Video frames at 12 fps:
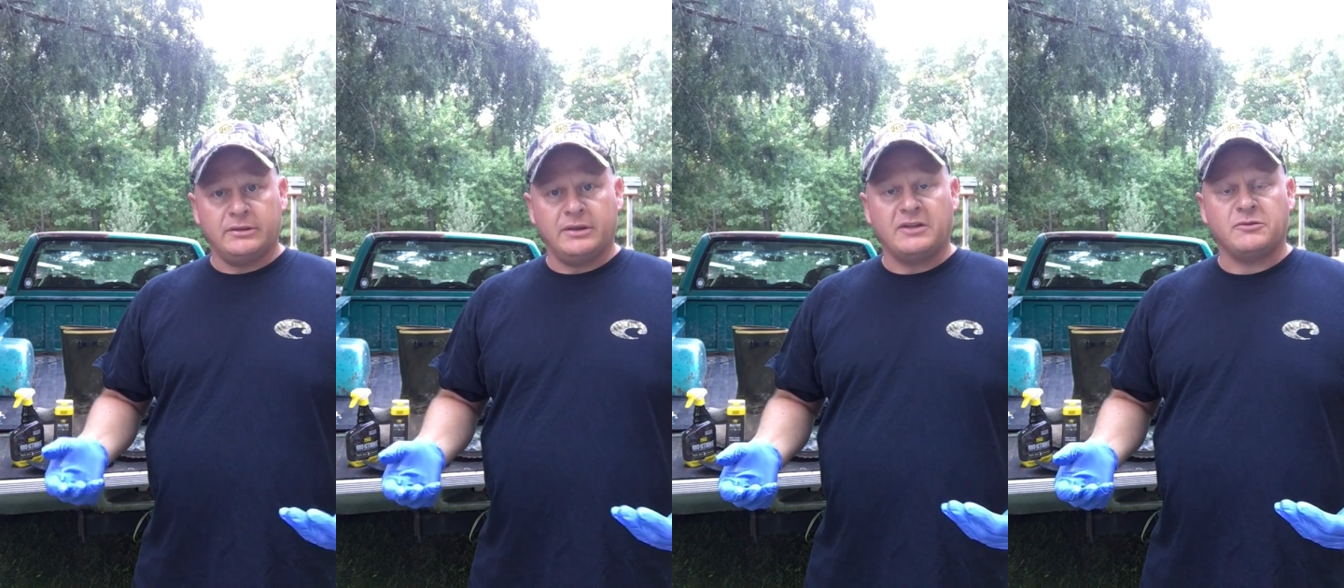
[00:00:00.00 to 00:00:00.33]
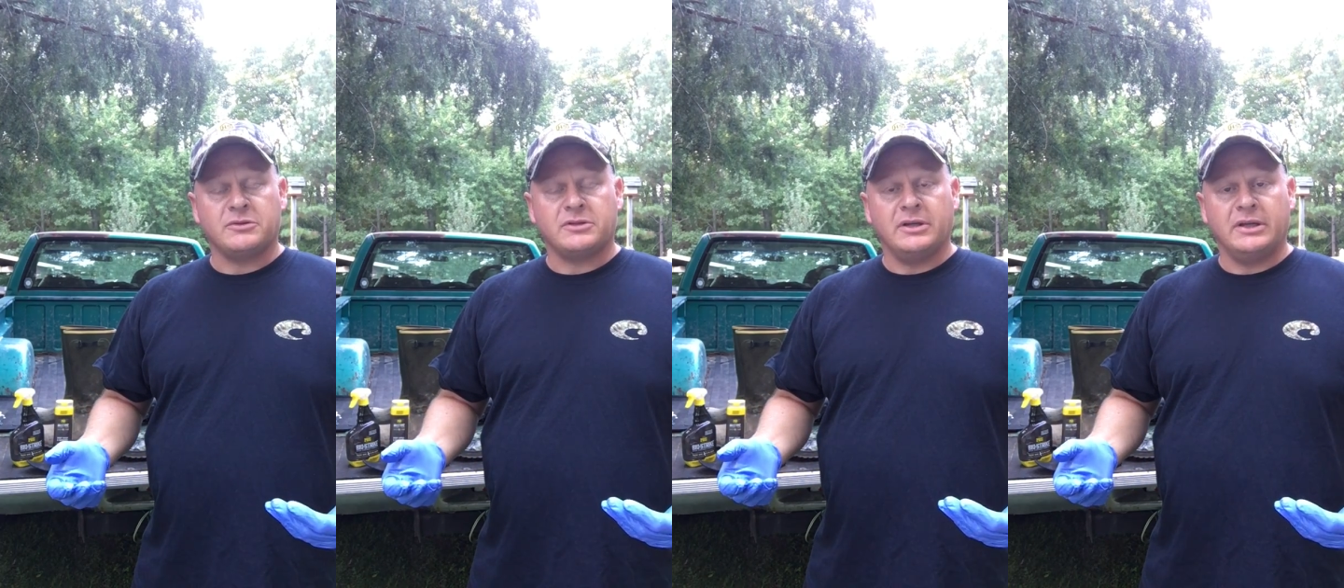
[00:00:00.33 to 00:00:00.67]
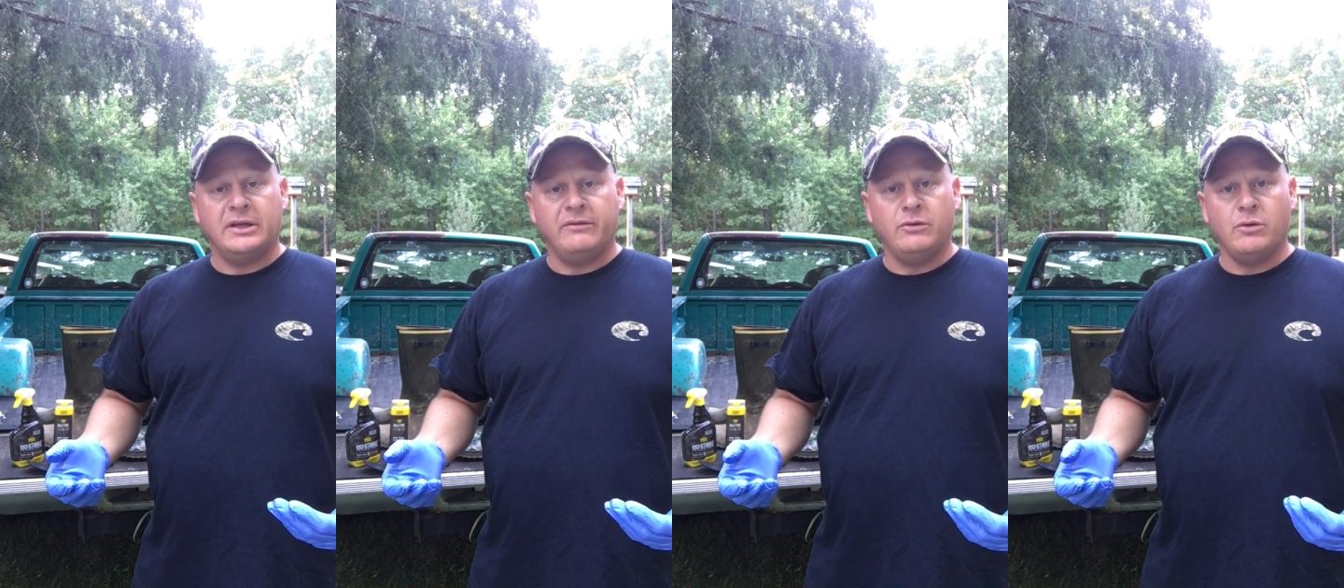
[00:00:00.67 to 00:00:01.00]
that's what's going to
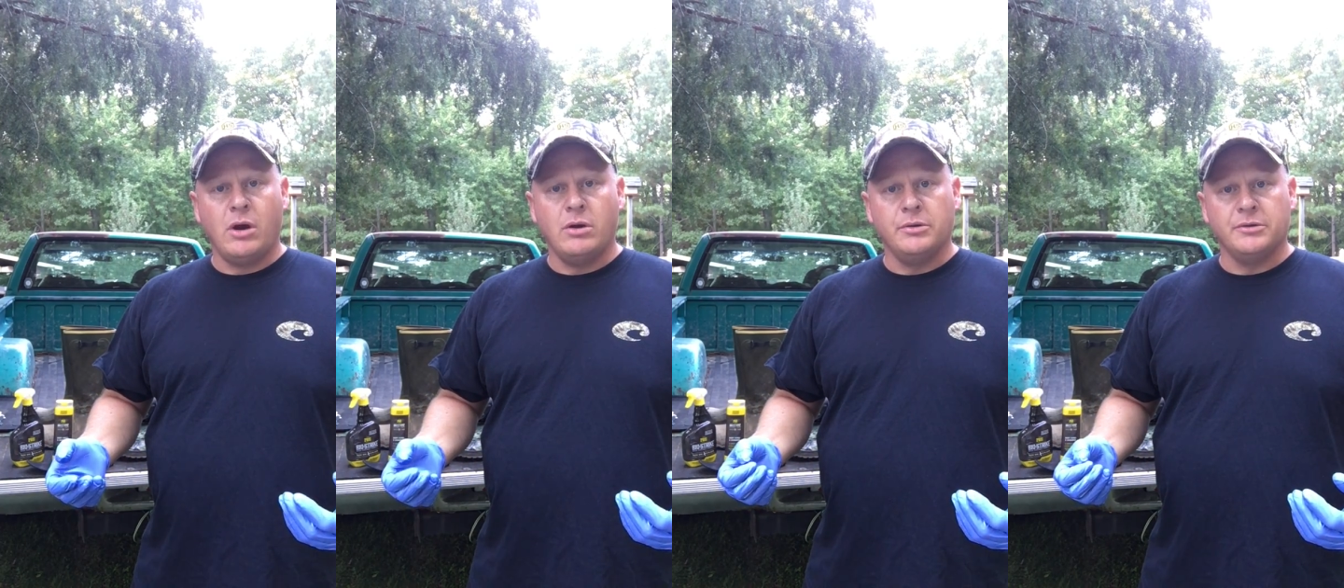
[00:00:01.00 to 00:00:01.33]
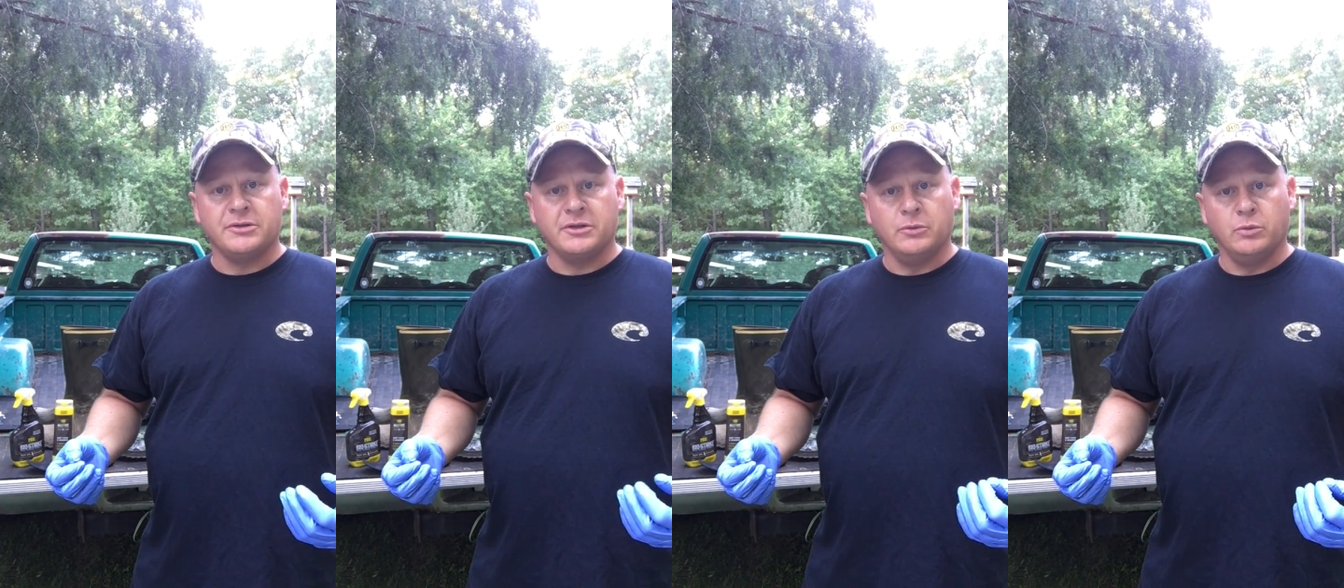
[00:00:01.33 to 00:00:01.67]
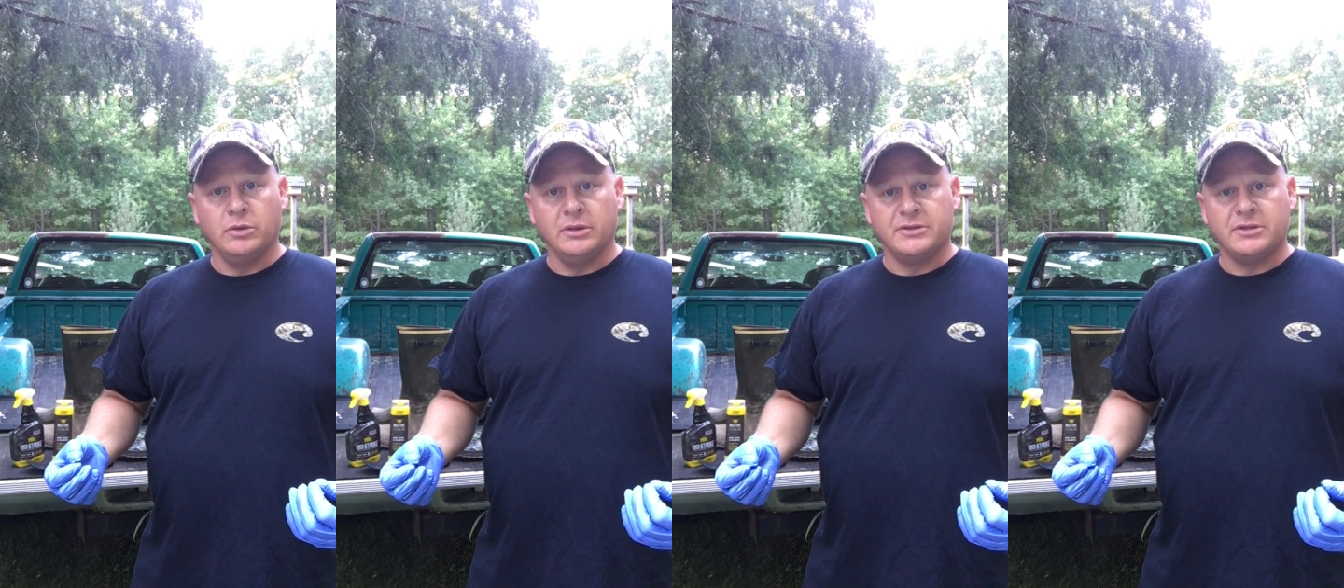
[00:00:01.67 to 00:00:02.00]
give you odors in the
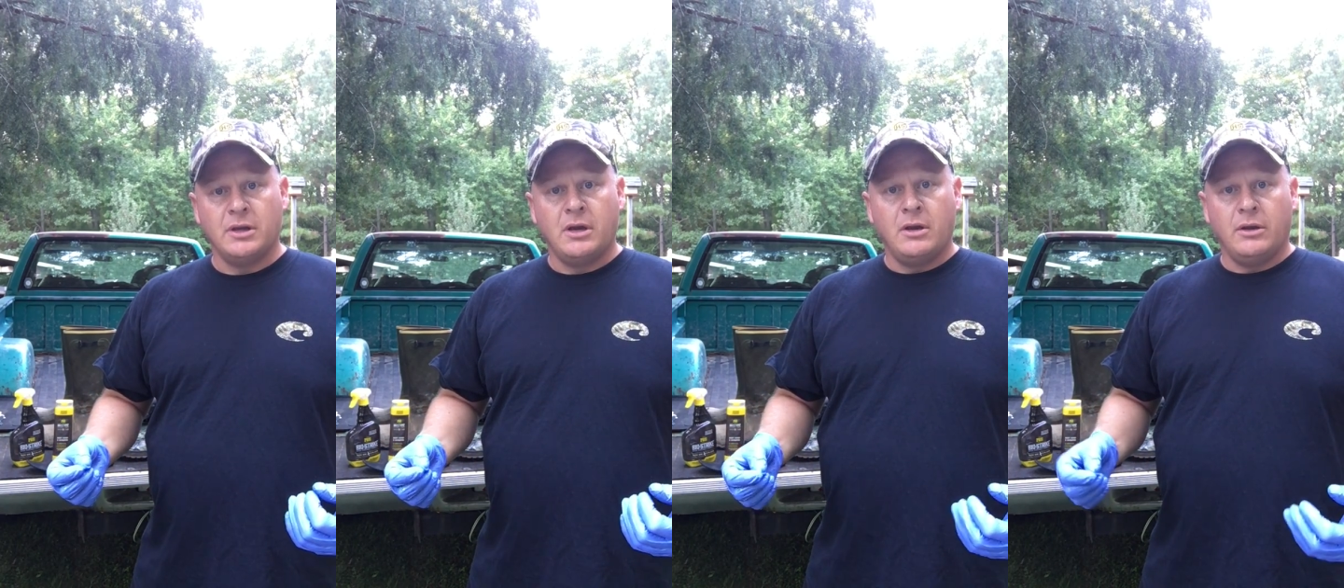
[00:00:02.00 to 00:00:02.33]
woods.